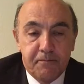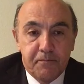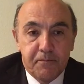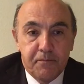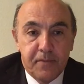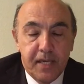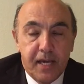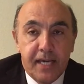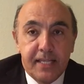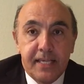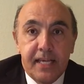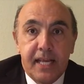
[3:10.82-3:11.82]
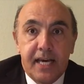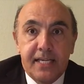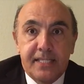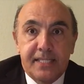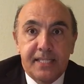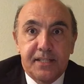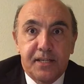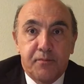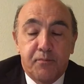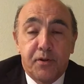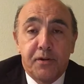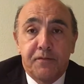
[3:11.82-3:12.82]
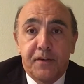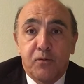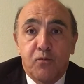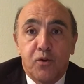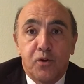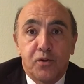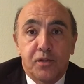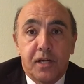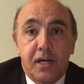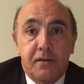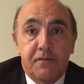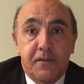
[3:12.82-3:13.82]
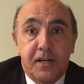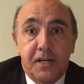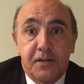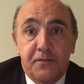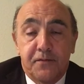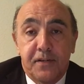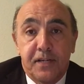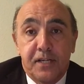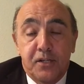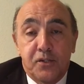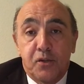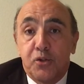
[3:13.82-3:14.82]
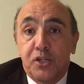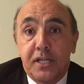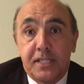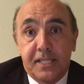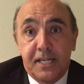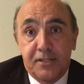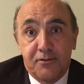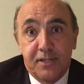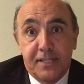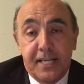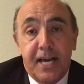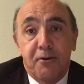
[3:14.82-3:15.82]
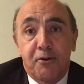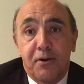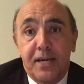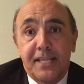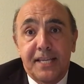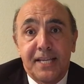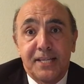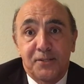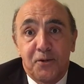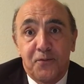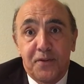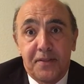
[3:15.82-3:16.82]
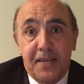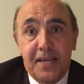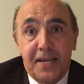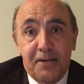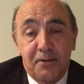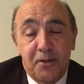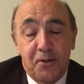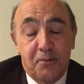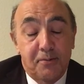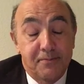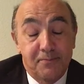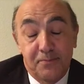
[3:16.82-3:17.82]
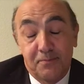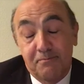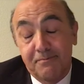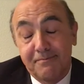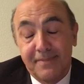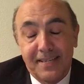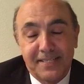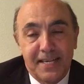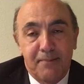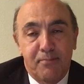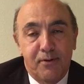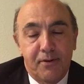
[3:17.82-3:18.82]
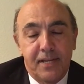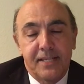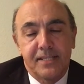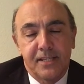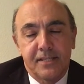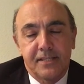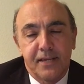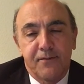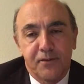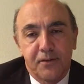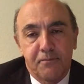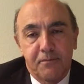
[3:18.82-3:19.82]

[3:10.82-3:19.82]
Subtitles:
they idealize the perfect world of socialist countries, how great it is over there, Example, let's just say for